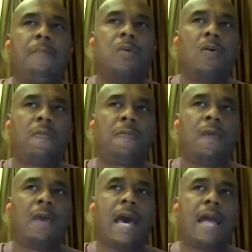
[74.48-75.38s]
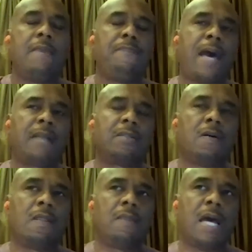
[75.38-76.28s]
Uh, both had impact
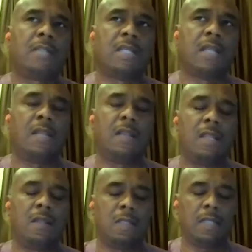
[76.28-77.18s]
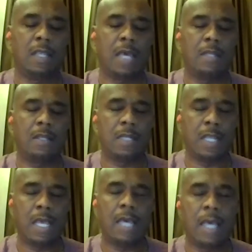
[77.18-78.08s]
on the match. And, and, and,
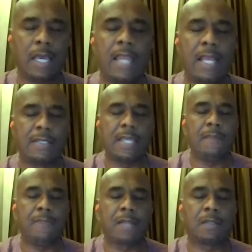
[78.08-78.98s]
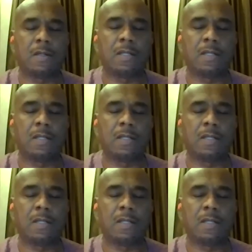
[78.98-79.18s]
again, I say impact